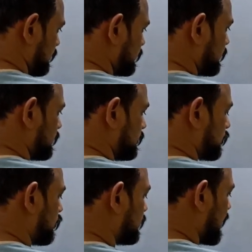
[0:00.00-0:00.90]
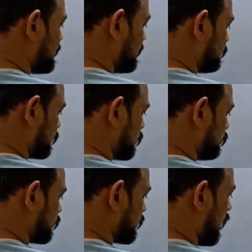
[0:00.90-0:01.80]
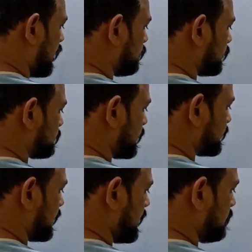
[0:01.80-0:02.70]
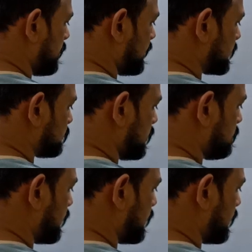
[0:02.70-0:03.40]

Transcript: this is a shorthand that was used. R was basically minus